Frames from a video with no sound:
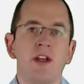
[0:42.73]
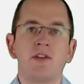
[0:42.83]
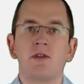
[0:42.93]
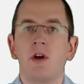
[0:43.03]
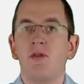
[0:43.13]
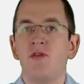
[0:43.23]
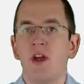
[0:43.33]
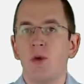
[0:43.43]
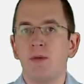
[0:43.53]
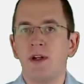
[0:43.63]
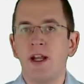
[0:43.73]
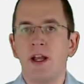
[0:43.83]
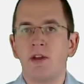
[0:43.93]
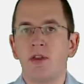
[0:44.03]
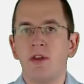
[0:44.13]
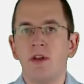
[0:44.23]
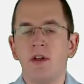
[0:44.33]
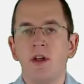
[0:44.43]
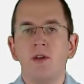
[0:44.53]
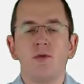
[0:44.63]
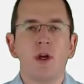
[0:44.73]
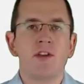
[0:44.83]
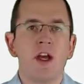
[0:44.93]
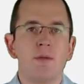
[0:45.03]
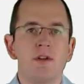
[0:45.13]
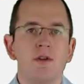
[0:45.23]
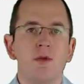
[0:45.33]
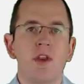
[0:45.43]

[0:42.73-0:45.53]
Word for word: fixed or variable length, for example